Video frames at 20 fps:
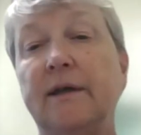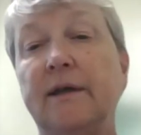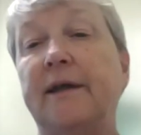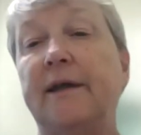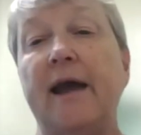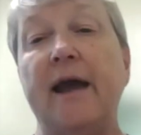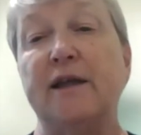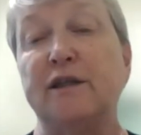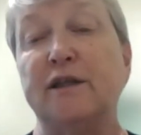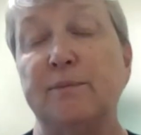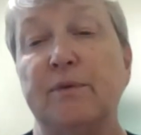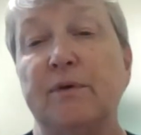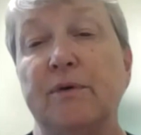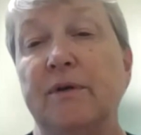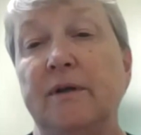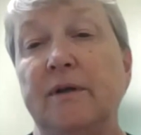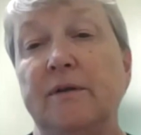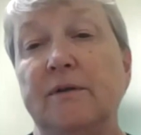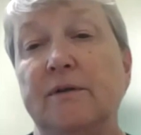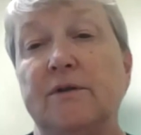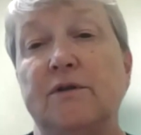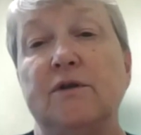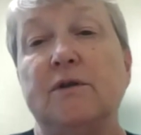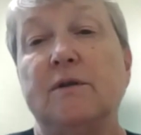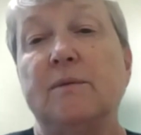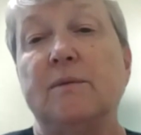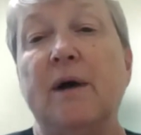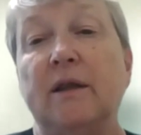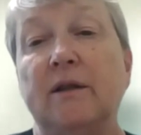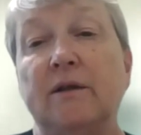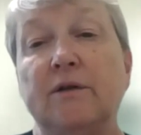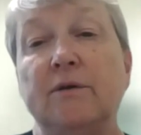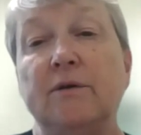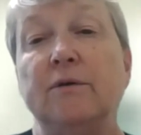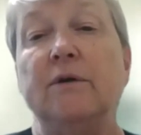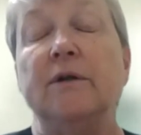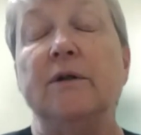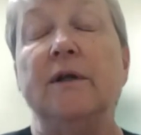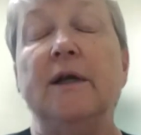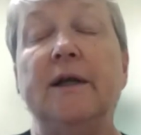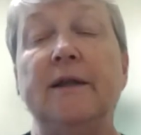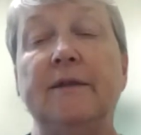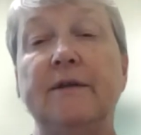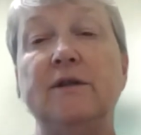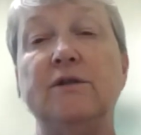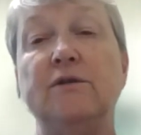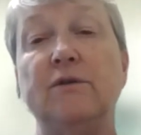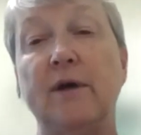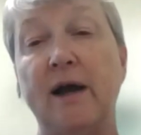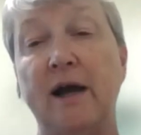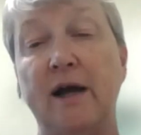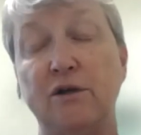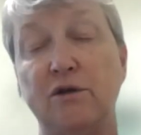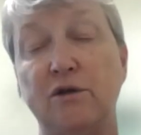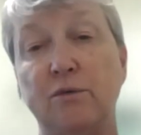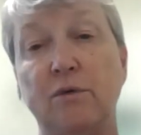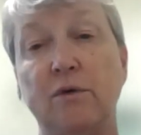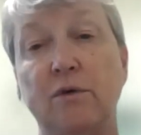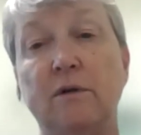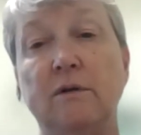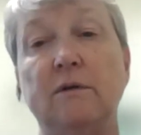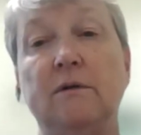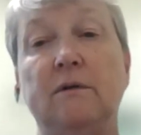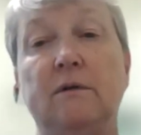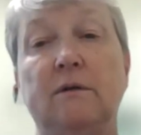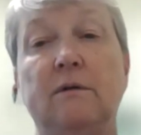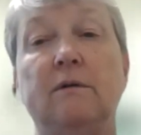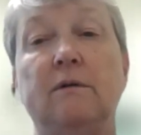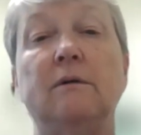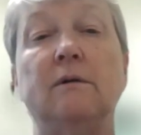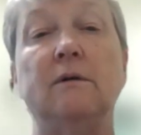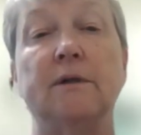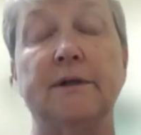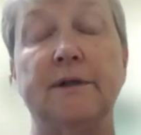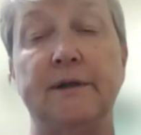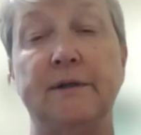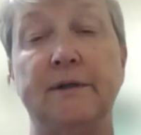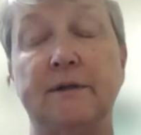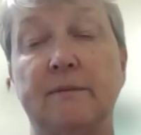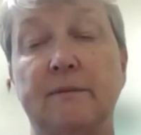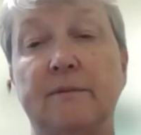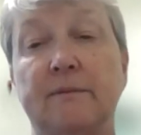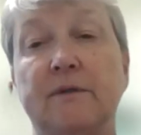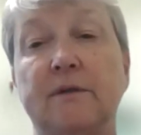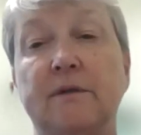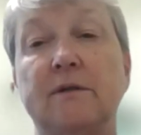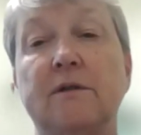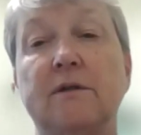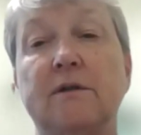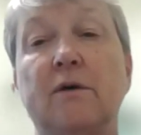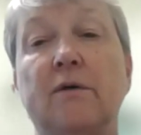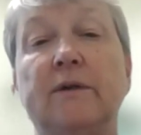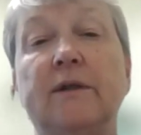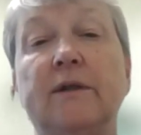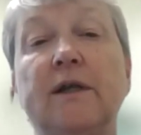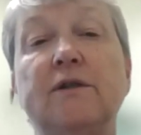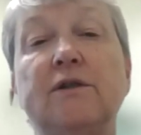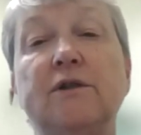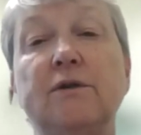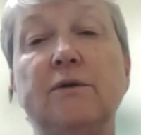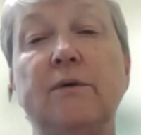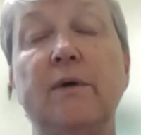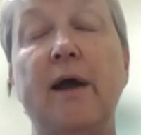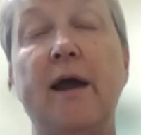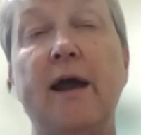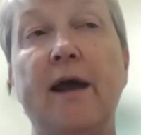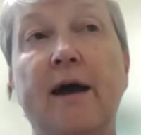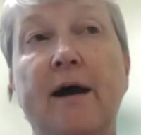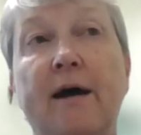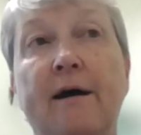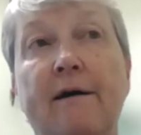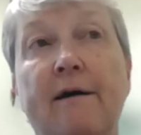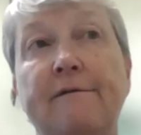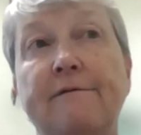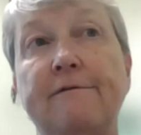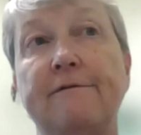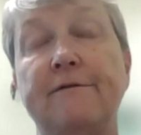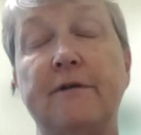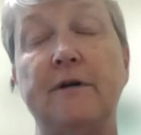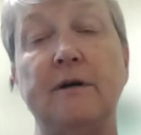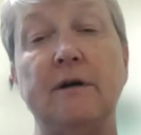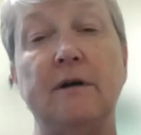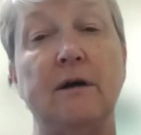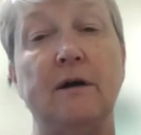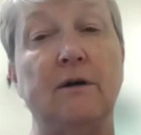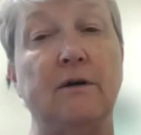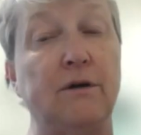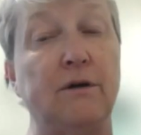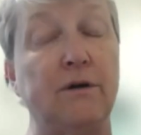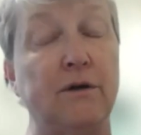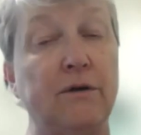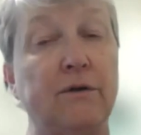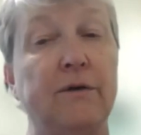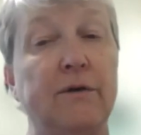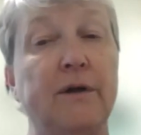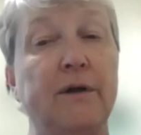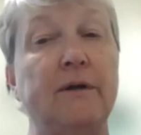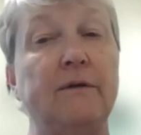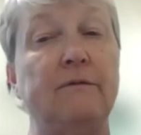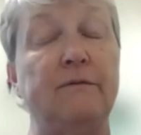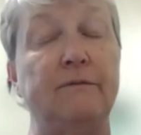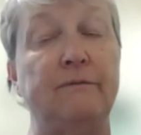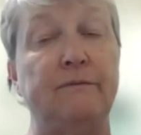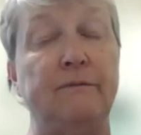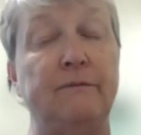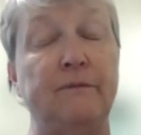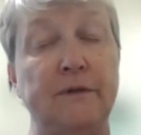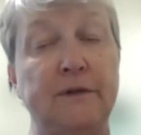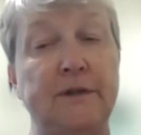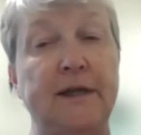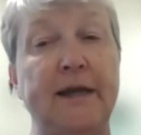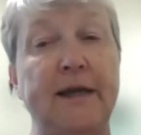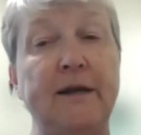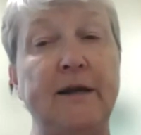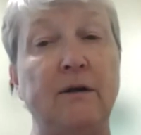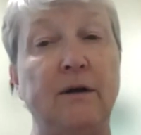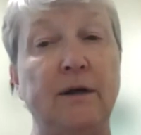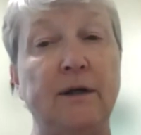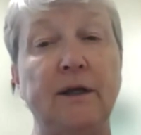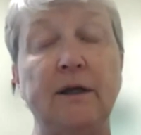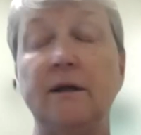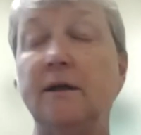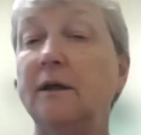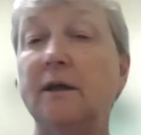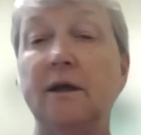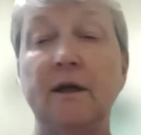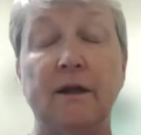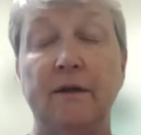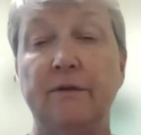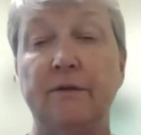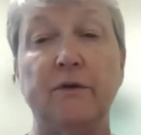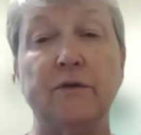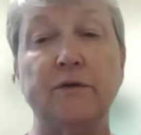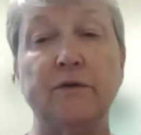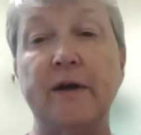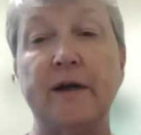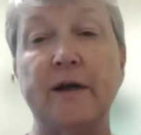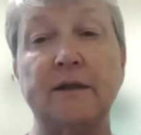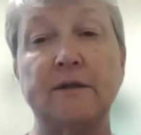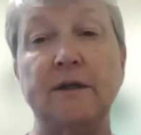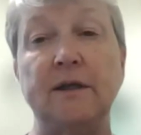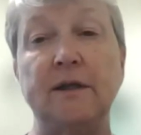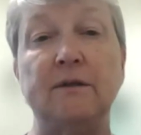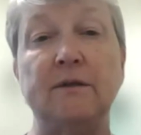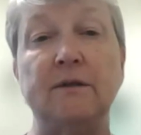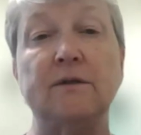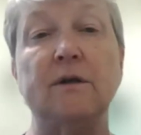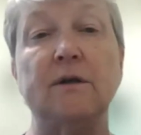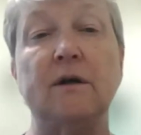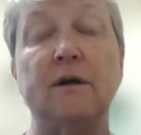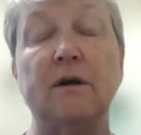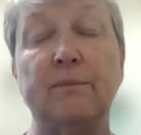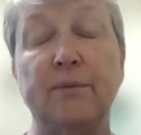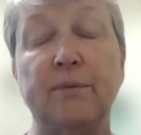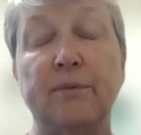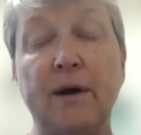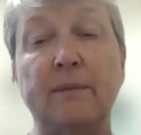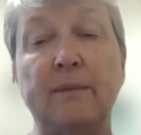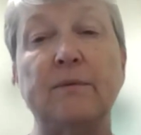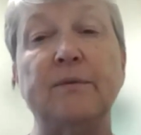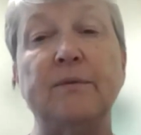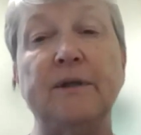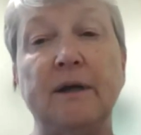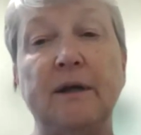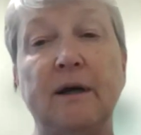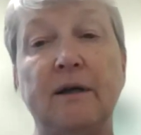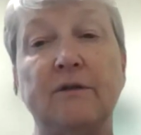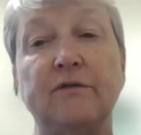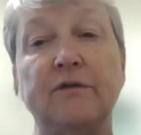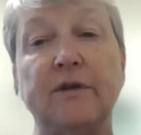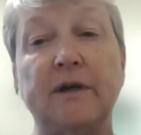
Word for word: like aspirin is just a molecule. These are actual organisms. So unless you have a current date on it, those vaccines are probably not